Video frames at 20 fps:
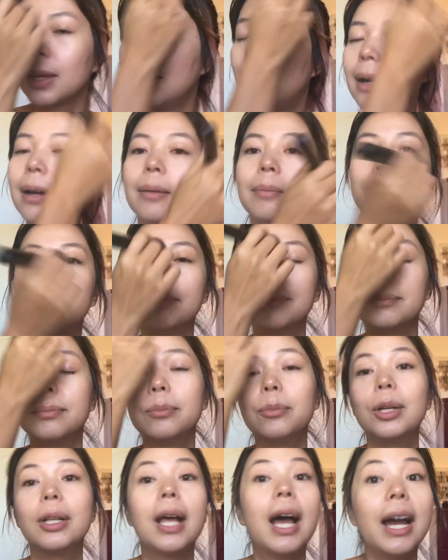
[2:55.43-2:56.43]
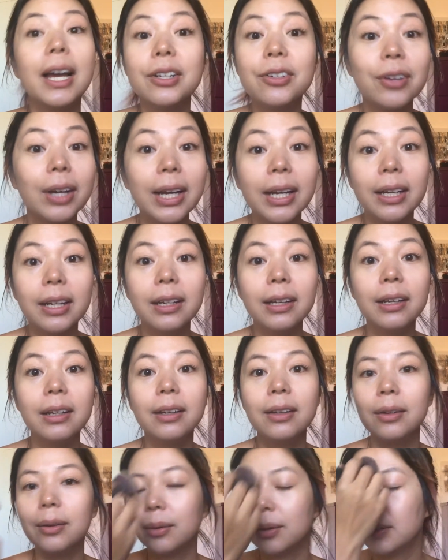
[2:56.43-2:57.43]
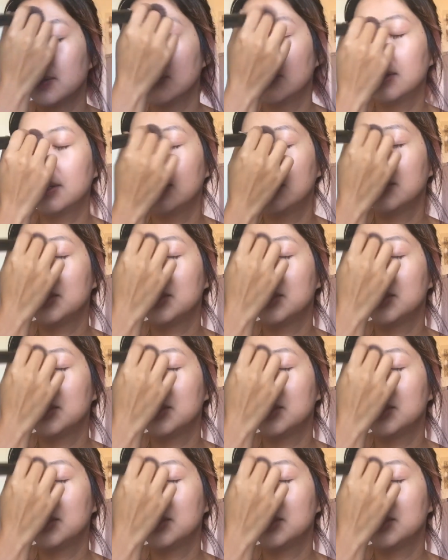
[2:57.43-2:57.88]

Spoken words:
well hydrated or